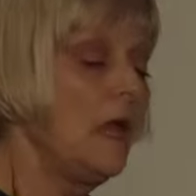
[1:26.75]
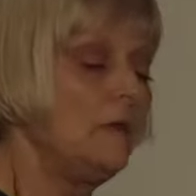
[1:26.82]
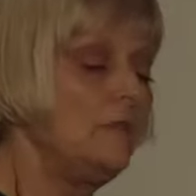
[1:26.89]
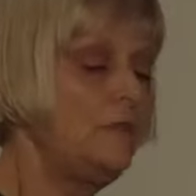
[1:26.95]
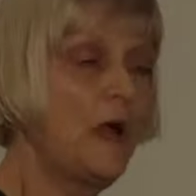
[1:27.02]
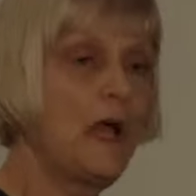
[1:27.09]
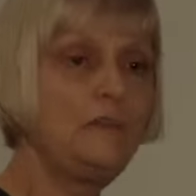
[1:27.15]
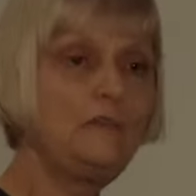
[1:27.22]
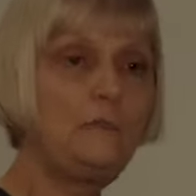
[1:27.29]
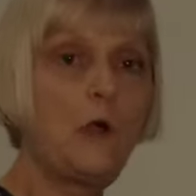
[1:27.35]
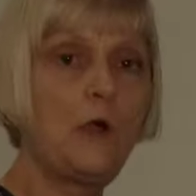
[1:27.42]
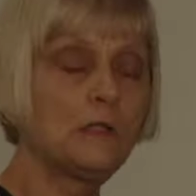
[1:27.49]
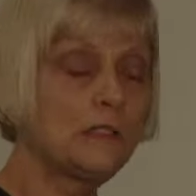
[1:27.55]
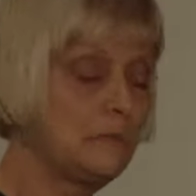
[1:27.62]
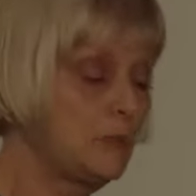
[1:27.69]
Five
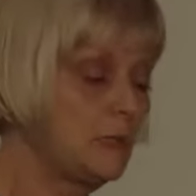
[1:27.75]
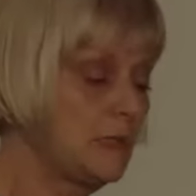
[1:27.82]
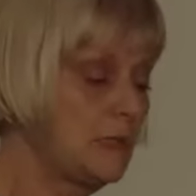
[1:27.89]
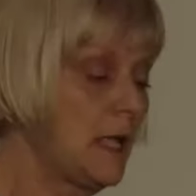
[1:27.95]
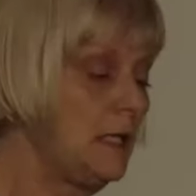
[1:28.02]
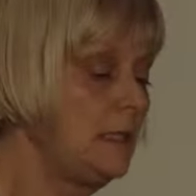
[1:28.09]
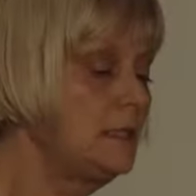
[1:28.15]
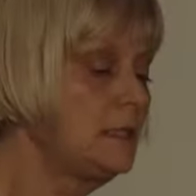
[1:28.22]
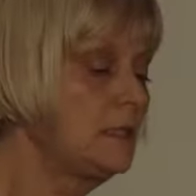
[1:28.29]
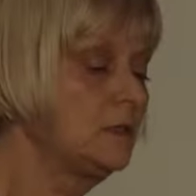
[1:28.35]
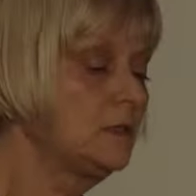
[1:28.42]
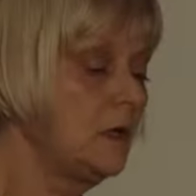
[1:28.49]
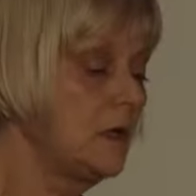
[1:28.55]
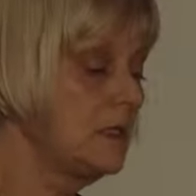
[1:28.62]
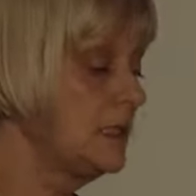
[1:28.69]
possible sites
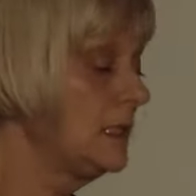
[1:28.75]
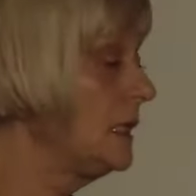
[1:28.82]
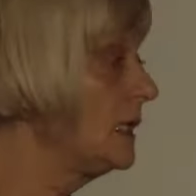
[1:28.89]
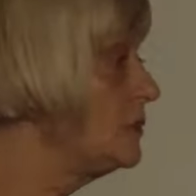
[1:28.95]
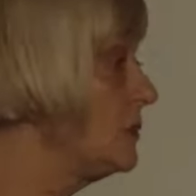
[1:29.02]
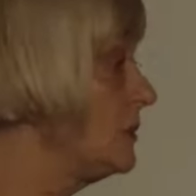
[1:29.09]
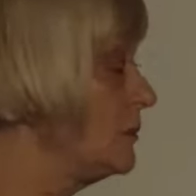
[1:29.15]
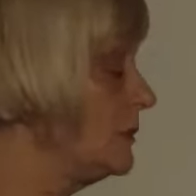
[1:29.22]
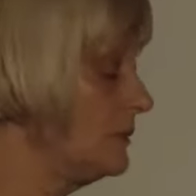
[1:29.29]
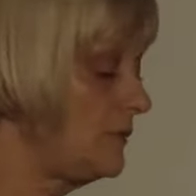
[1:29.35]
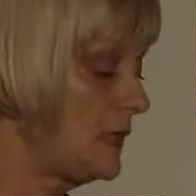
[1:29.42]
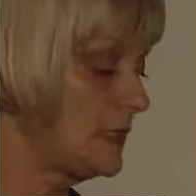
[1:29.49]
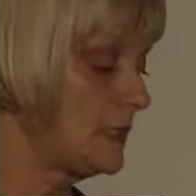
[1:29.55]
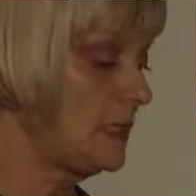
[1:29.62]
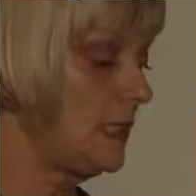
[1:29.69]
across the country were
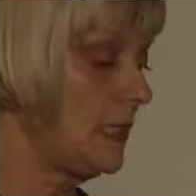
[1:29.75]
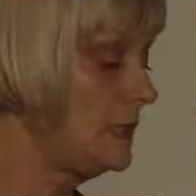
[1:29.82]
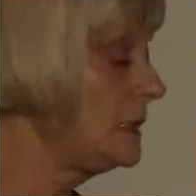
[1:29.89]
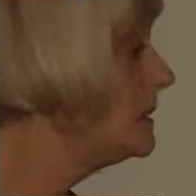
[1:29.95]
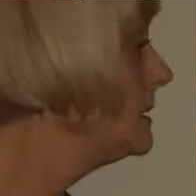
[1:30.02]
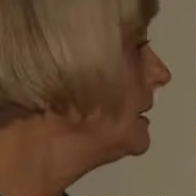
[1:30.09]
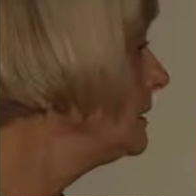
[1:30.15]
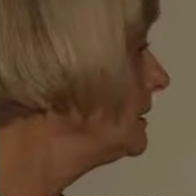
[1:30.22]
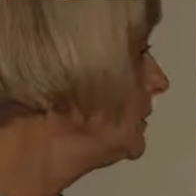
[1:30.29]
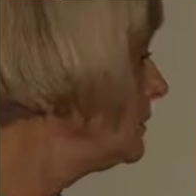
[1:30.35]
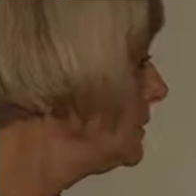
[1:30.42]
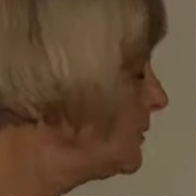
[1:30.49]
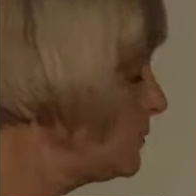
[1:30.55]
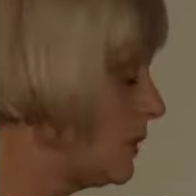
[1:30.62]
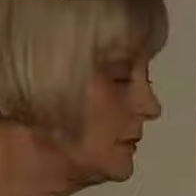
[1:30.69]
investigated,
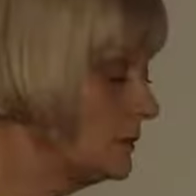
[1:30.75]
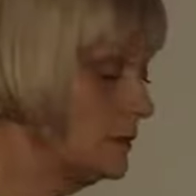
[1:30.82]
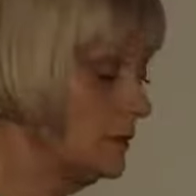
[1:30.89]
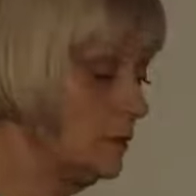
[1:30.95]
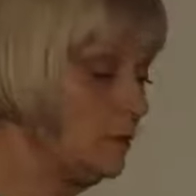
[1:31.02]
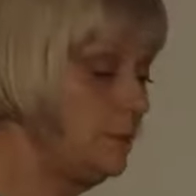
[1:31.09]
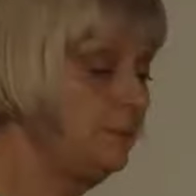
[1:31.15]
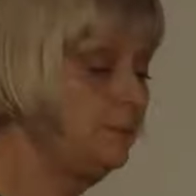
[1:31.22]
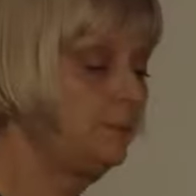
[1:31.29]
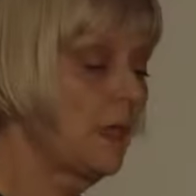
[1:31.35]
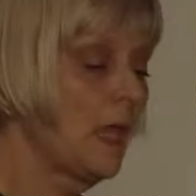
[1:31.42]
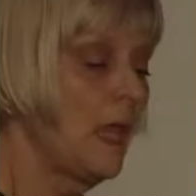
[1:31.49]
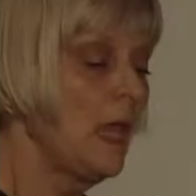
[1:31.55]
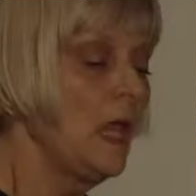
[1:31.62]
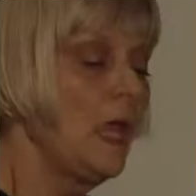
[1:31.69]
including Waterloo,
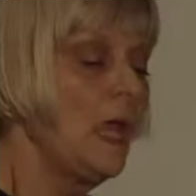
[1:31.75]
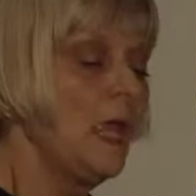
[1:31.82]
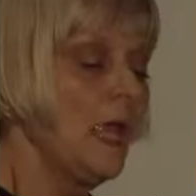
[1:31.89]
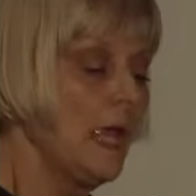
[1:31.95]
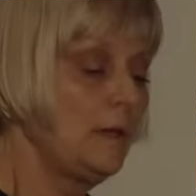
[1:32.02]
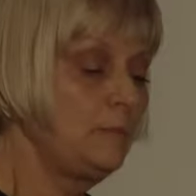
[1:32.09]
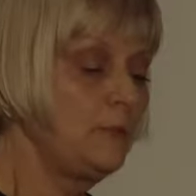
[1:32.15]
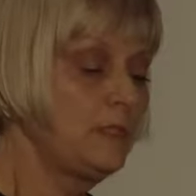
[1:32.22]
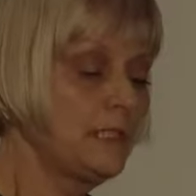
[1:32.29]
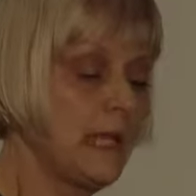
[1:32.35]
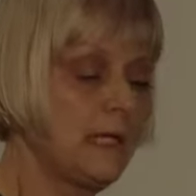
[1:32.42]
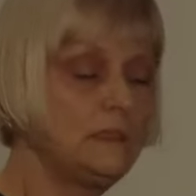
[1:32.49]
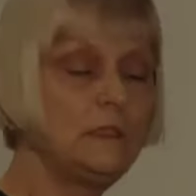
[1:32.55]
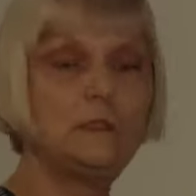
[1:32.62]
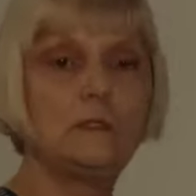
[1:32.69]
and
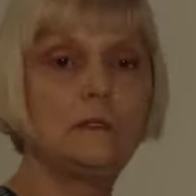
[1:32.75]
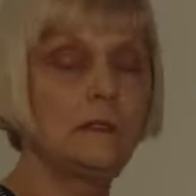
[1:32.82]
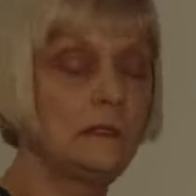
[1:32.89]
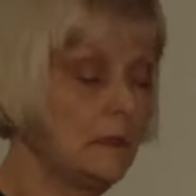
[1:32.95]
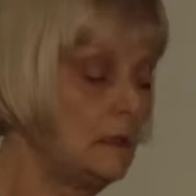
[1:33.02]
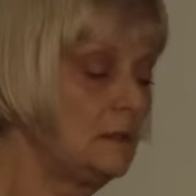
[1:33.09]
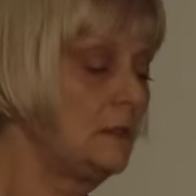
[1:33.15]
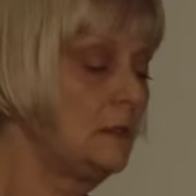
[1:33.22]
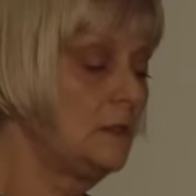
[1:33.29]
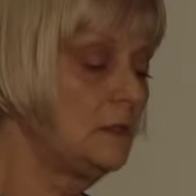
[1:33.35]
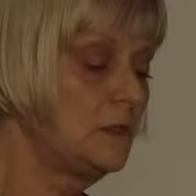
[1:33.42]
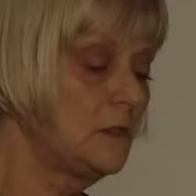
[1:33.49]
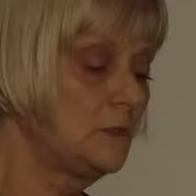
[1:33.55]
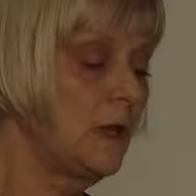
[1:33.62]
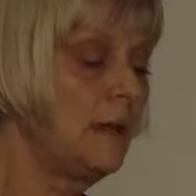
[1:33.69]
presented to the
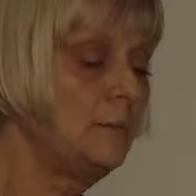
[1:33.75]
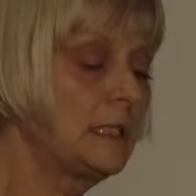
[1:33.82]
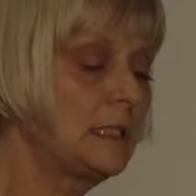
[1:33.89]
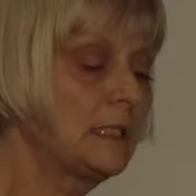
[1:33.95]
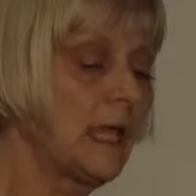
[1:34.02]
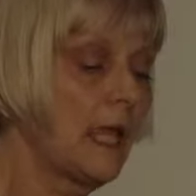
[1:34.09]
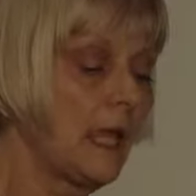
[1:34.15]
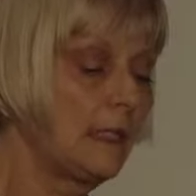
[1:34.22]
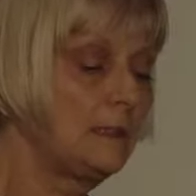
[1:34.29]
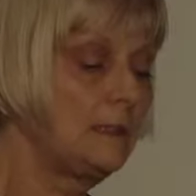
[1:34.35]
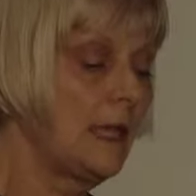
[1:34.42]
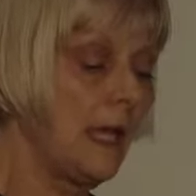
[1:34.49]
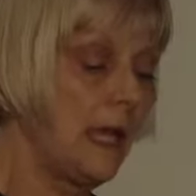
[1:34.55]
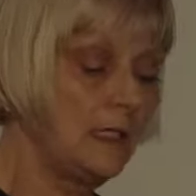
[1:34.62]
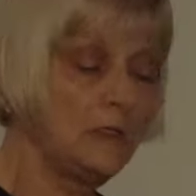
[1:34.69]
Ceramists Canada
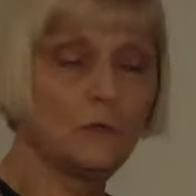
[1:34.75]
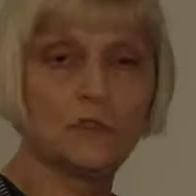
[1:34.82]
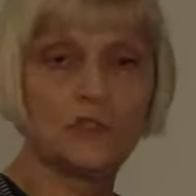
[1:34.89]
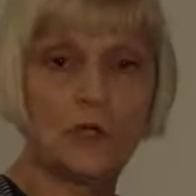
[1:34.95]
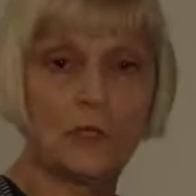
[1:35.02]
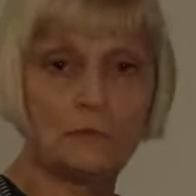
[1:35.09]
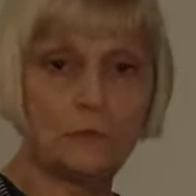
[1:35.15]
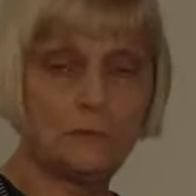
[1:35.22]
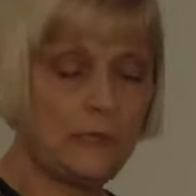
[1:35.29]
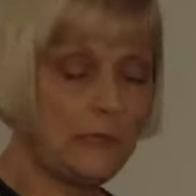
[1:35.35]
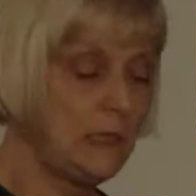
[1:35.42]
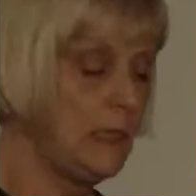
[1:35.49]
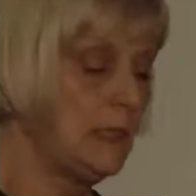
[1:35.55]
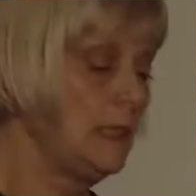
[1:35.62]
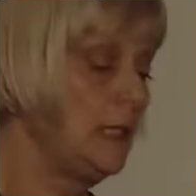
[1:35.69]
Annual General
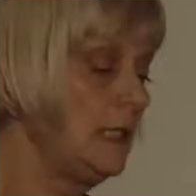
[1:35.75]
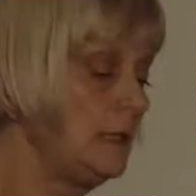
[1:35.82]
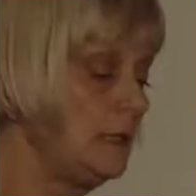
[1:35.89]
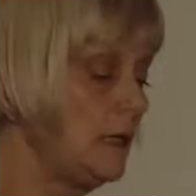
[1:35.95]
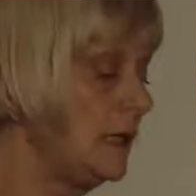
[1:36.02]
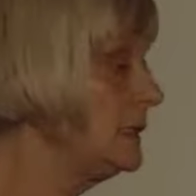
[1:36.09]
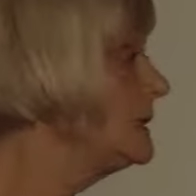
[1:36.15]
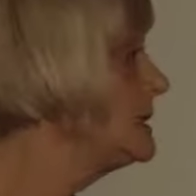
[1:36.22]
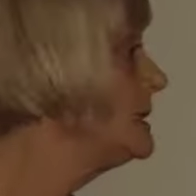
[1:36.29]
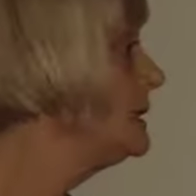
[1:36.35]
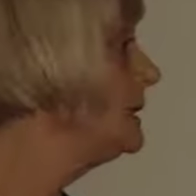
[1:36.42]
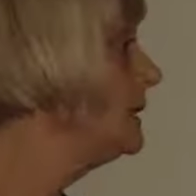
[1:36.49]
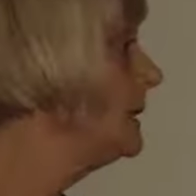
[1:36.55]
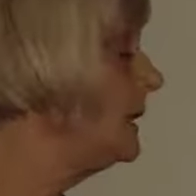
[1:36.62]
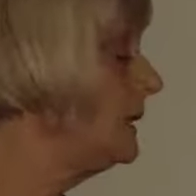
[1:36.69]
Meeting in
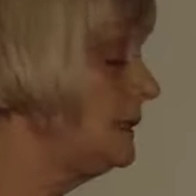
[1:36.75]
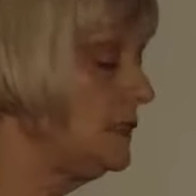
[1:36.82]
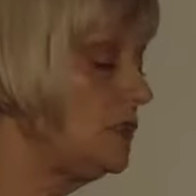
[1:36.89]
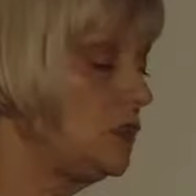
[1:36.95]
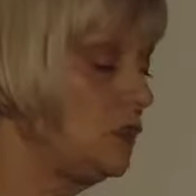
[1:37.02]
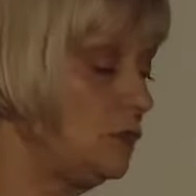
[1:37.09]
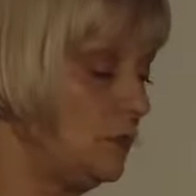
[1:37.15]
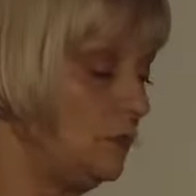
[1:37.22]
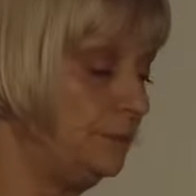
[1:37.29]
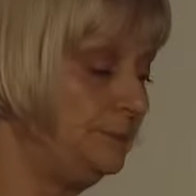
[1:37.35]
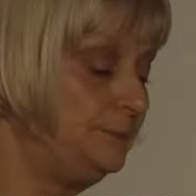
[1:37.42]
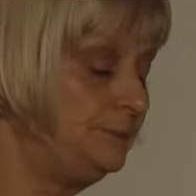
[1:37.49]
1982.